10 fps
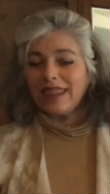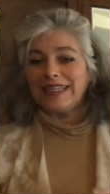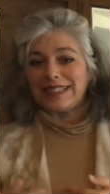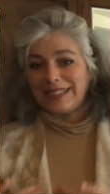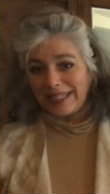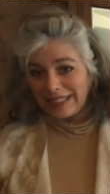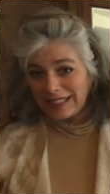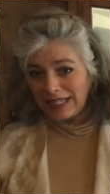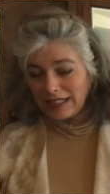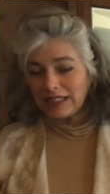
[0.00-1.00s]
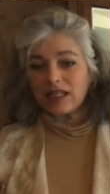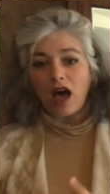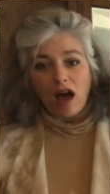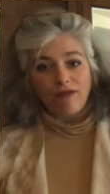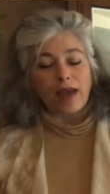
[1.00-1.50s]
the citizens
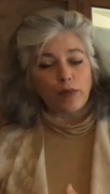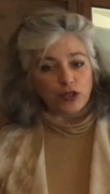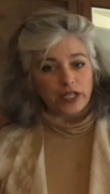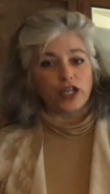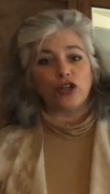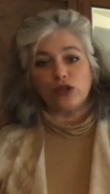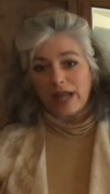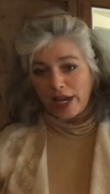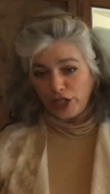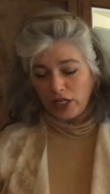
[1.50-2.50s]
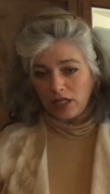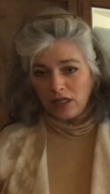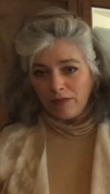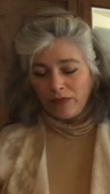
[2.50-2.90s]
of a particular nation.